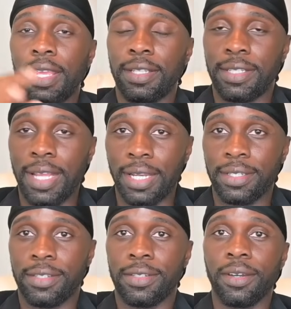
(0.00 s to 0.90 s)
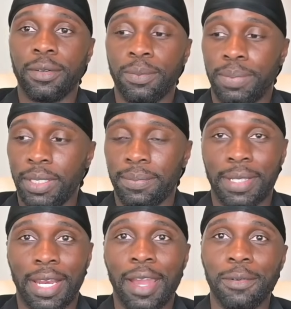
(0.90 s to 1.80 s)
It's that subtle beep
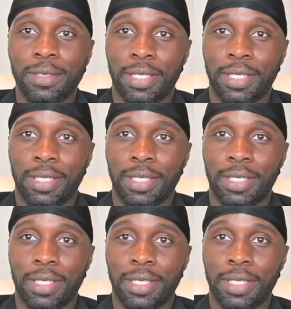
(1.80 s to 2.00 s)
that I was